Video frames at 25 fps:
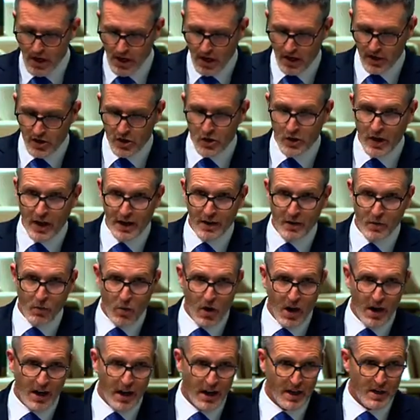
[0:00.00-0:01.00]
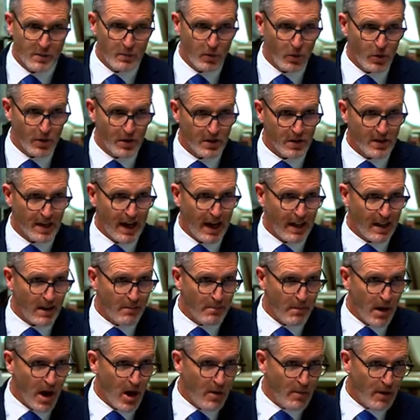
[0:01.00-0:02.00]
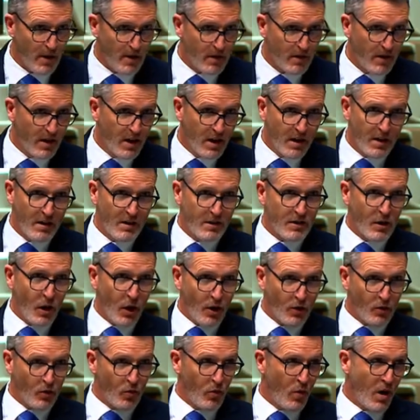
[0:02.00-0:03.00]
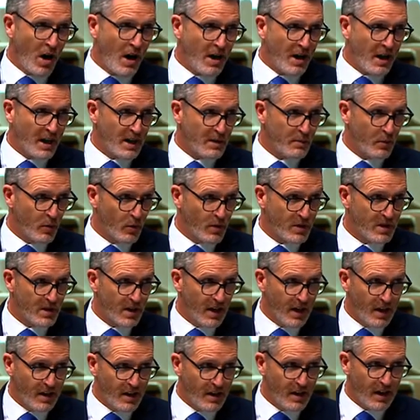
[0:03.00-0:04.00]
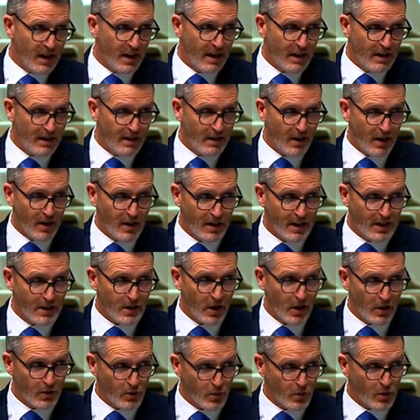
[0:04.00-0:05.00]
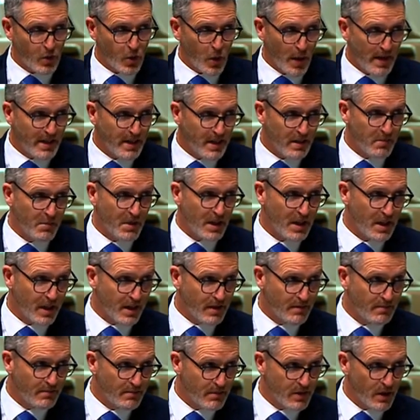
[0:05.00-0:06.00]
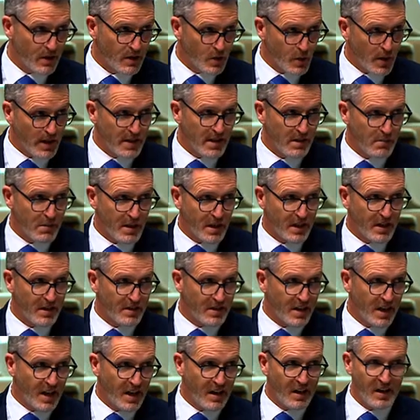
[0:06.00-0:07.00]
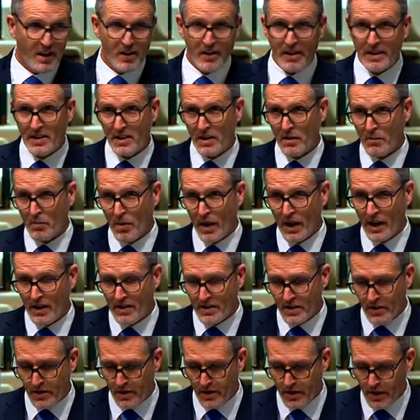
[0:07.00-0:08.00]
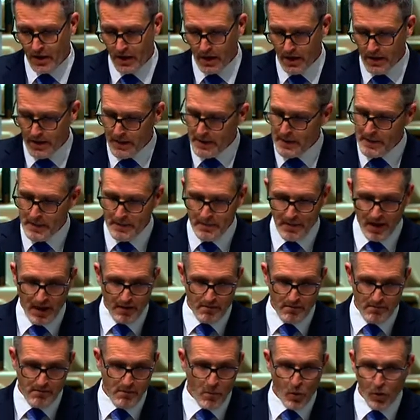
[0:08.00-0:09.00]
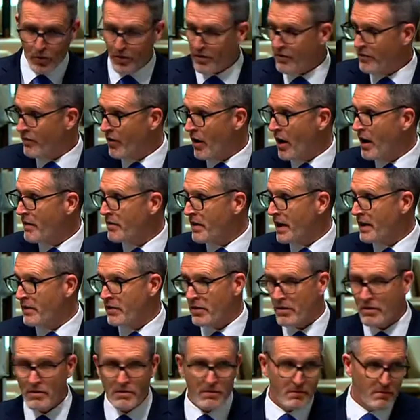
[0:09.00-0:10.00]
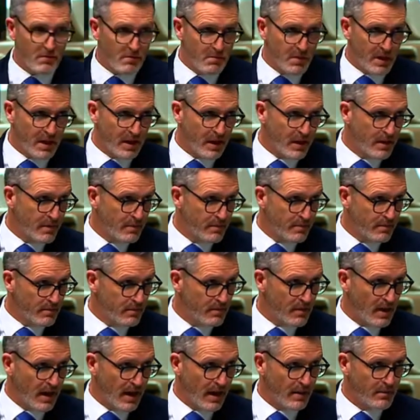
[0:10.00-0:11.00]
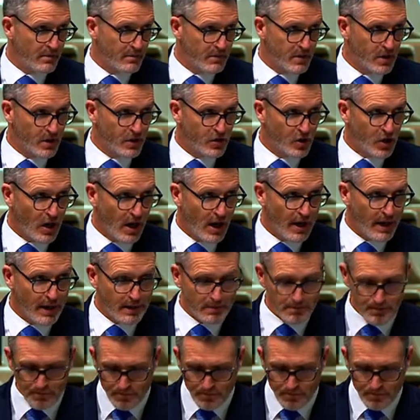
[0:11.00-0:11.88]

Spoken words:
Australian wine exporters. At the moment, total wine exports to India only total 20 million. So 20 million to India as compared to more than 500 million to China.